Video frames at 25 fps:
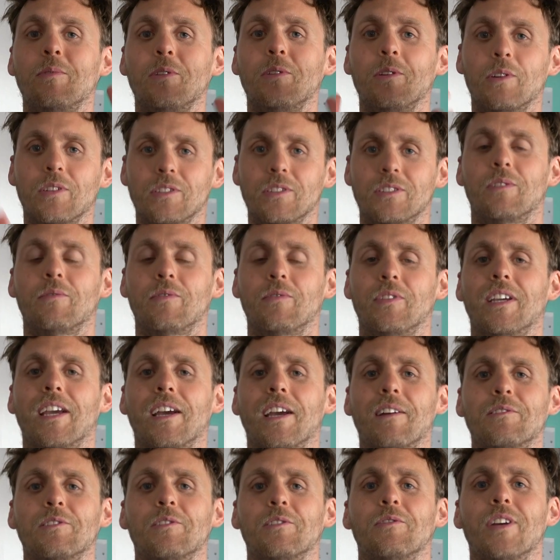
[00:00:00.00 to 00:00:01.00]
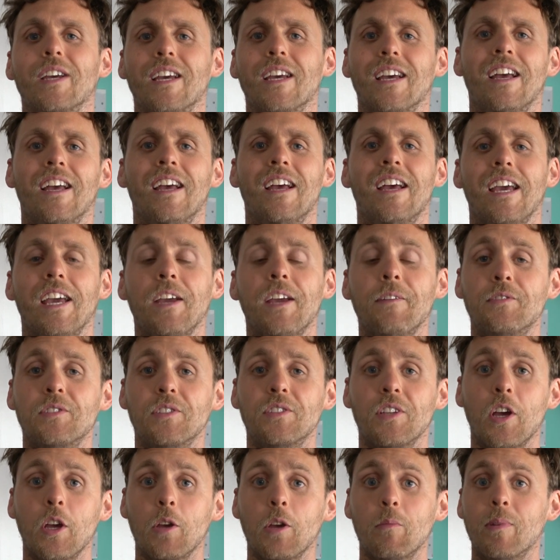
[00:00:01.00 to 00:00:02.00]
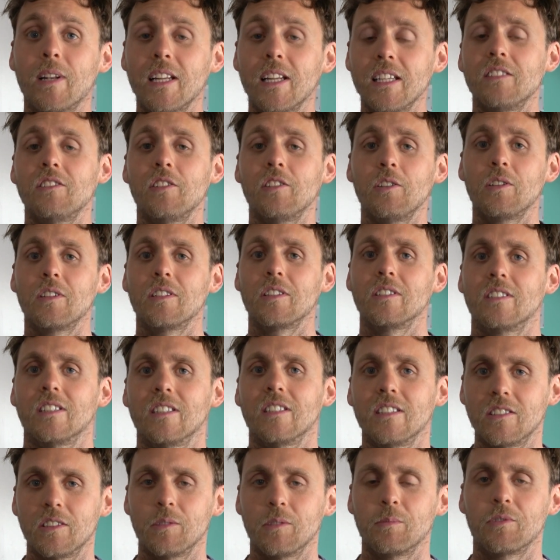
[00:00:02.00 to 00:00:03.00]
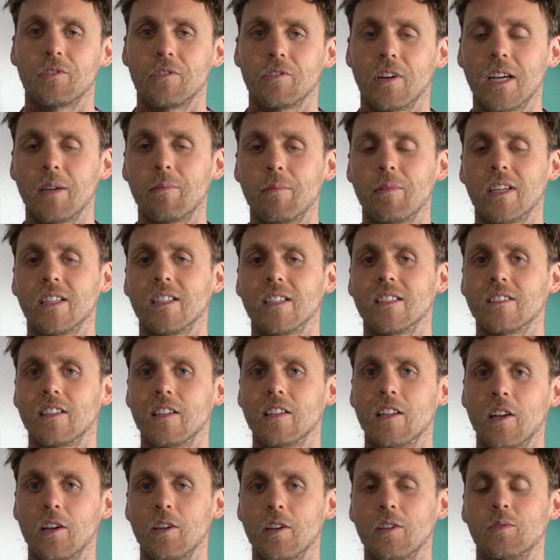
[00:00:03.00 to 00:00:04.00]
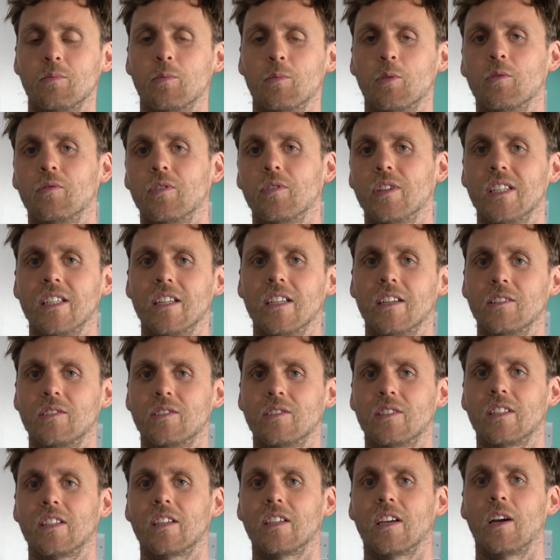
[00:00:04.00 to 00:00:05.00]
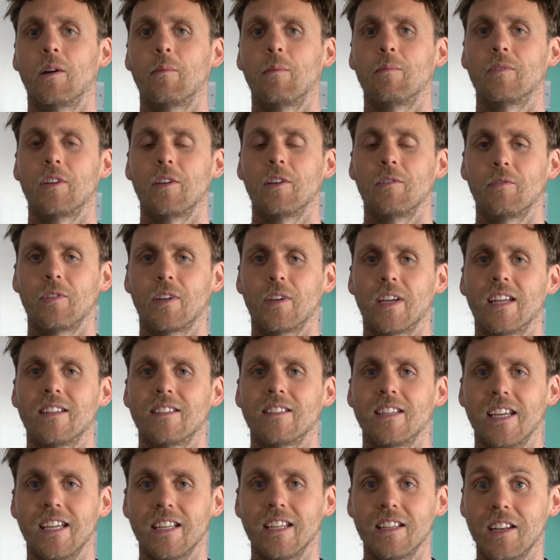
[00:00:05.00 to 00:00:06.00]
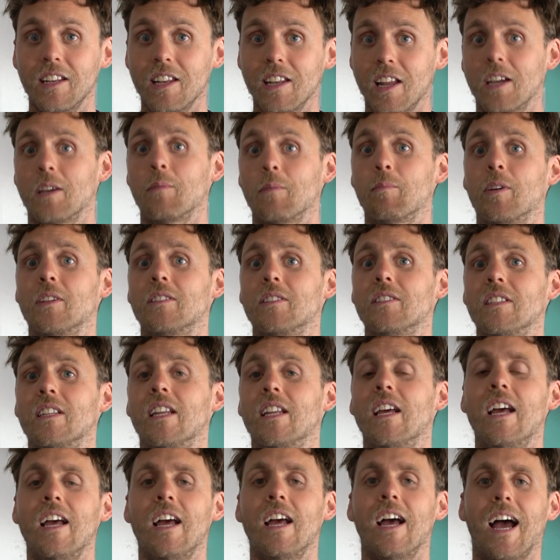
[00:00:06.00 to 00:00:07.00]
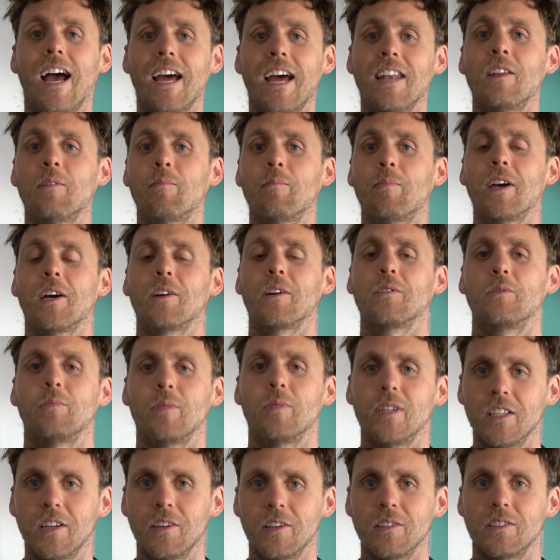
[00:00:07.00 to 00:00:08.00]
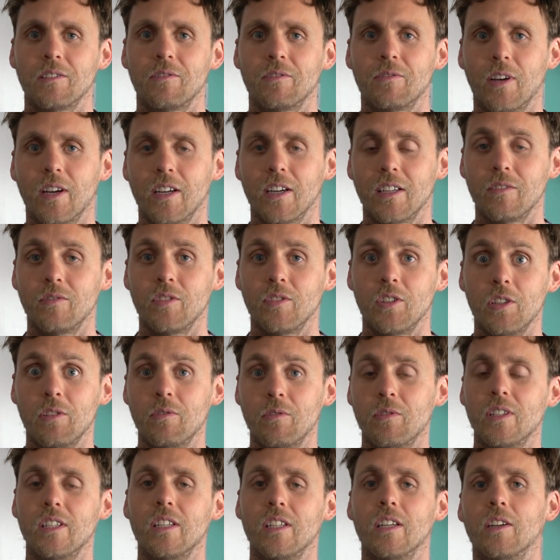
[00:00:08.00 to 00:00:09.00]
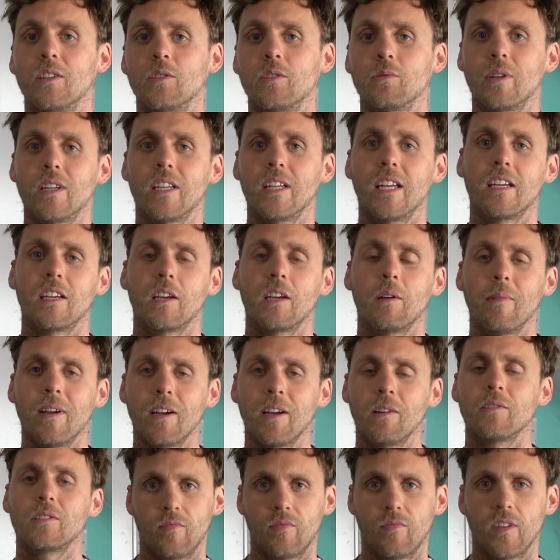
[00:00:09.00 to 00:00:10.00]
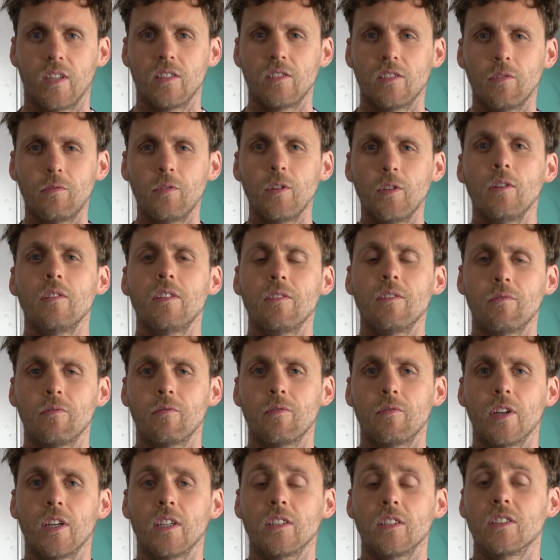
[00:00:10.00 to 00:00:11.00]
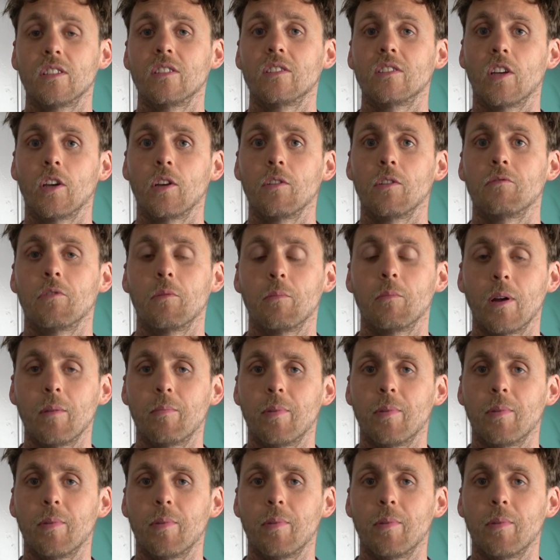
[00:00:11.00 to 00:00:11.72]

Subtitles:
you got something out of it. If so, please do consider subscribing. There's loads more videos to come. Don't forget to hit the like button and the bell to be notified of new videos when they come out. There's a few different versions over on my